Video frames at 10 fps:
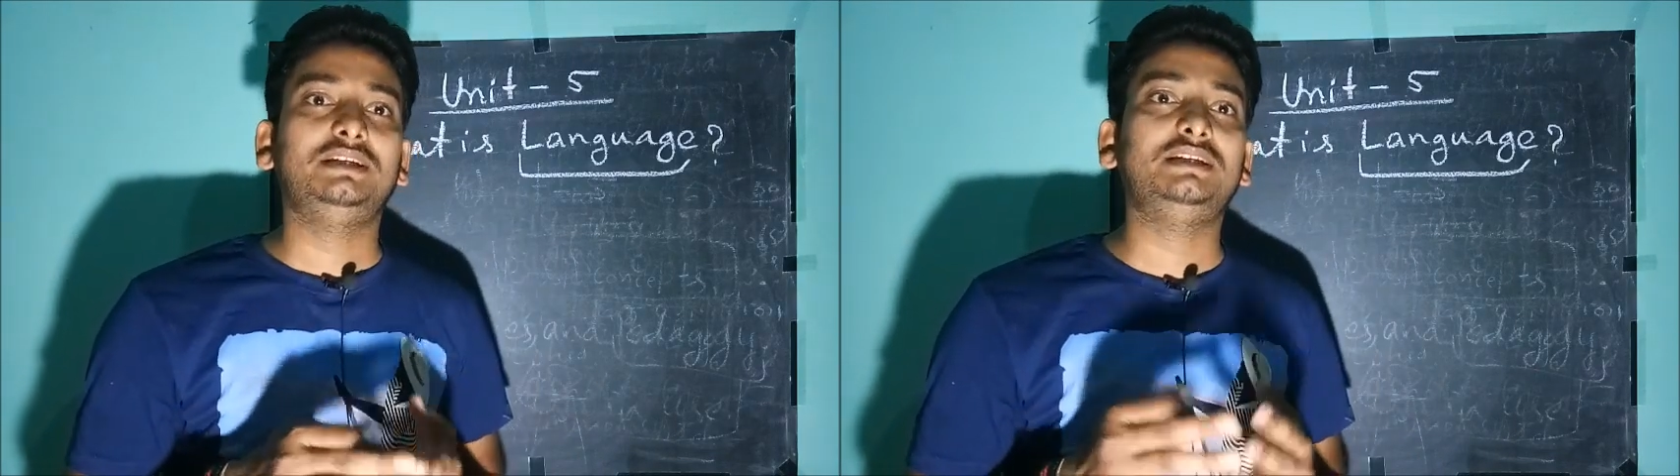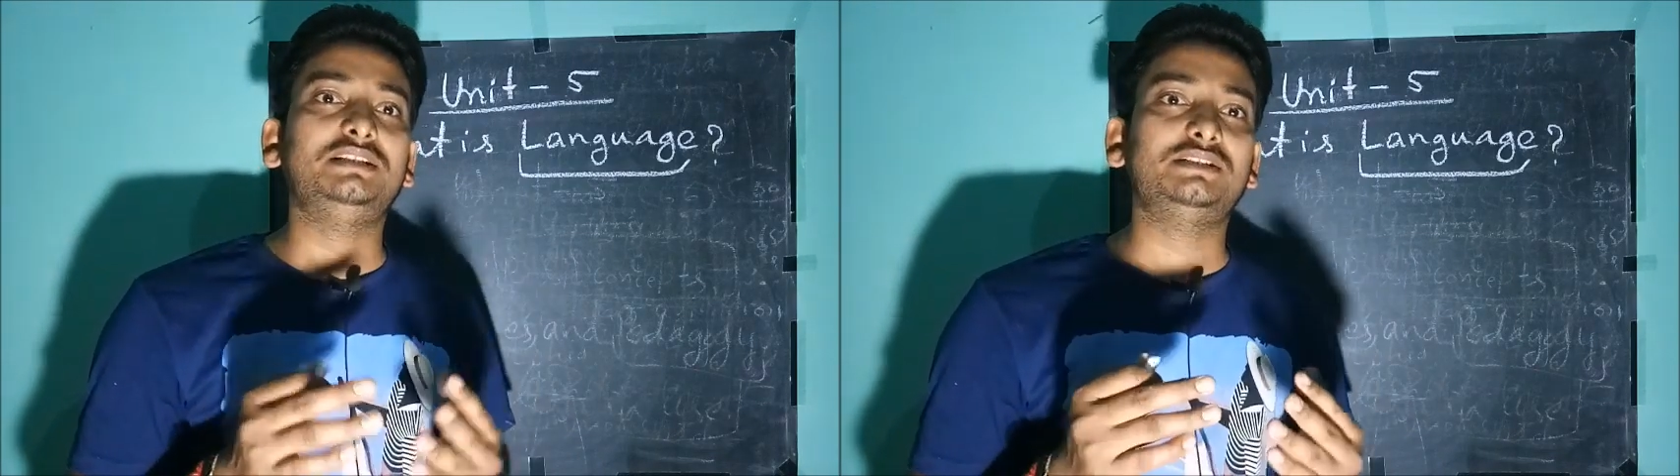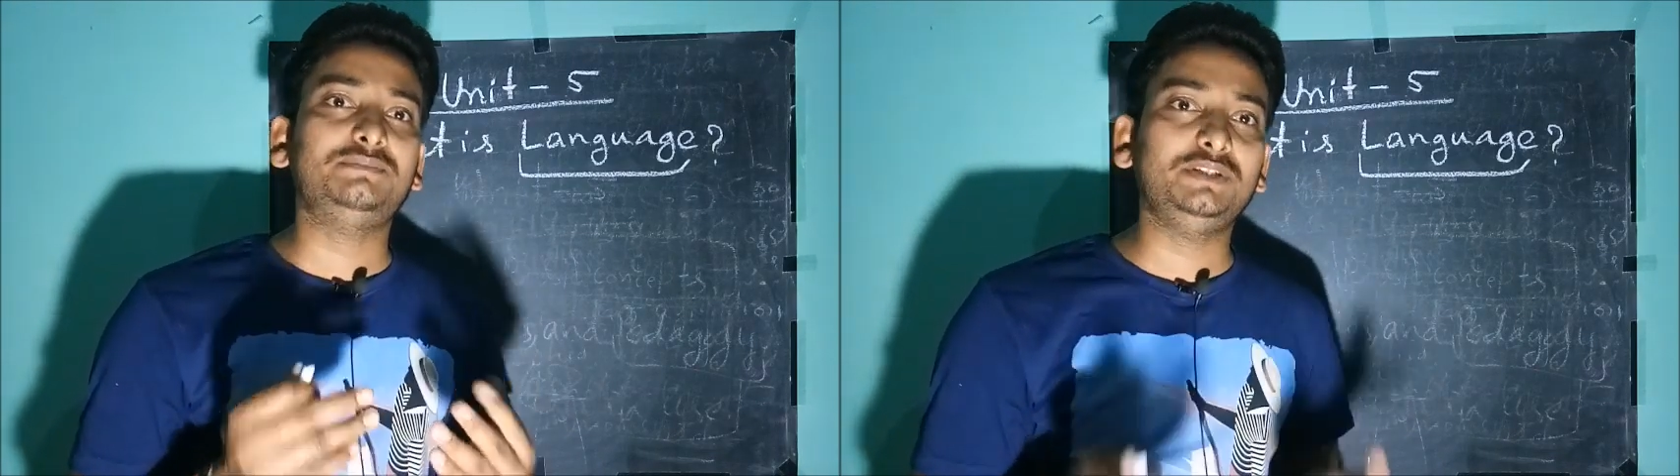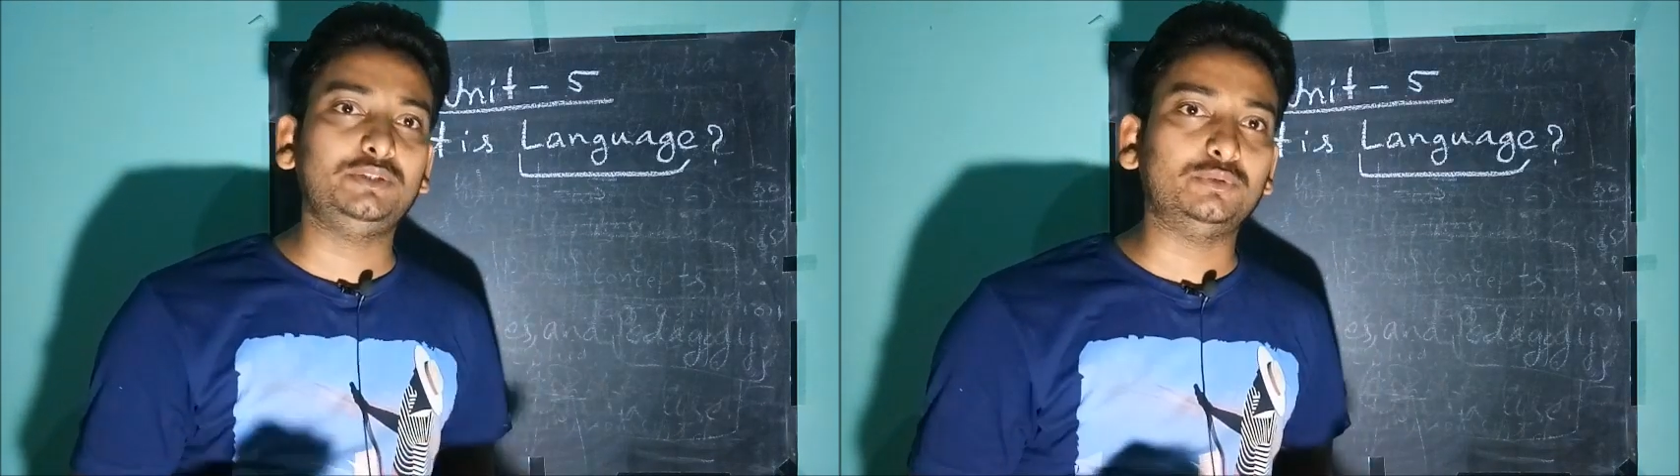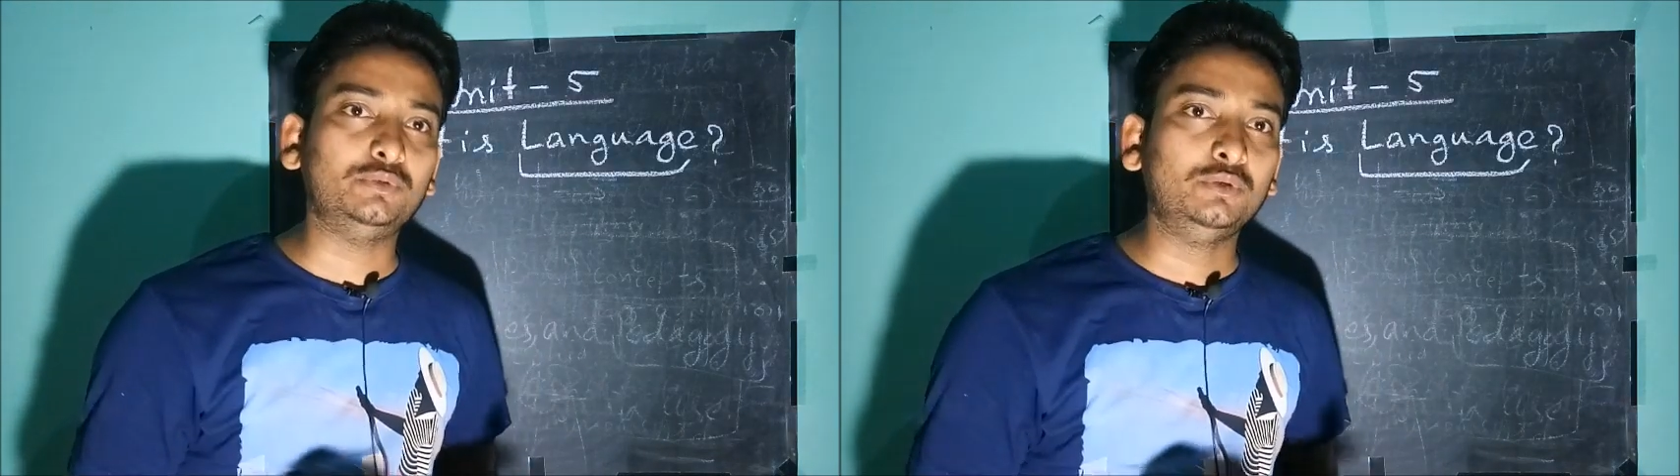in this
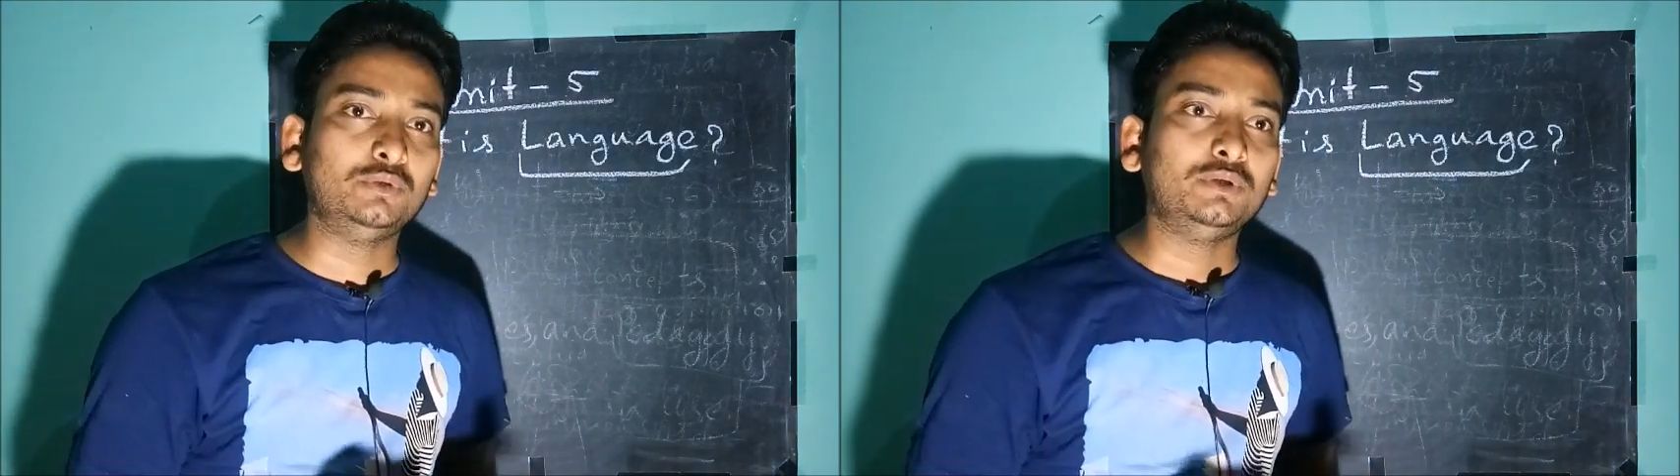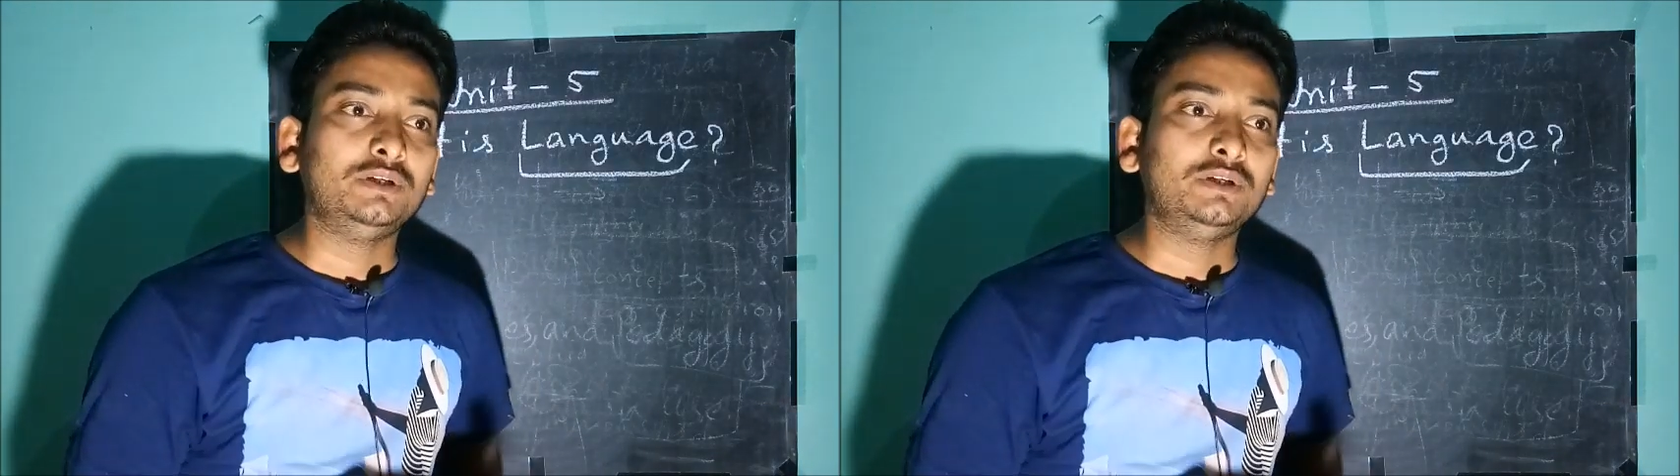video,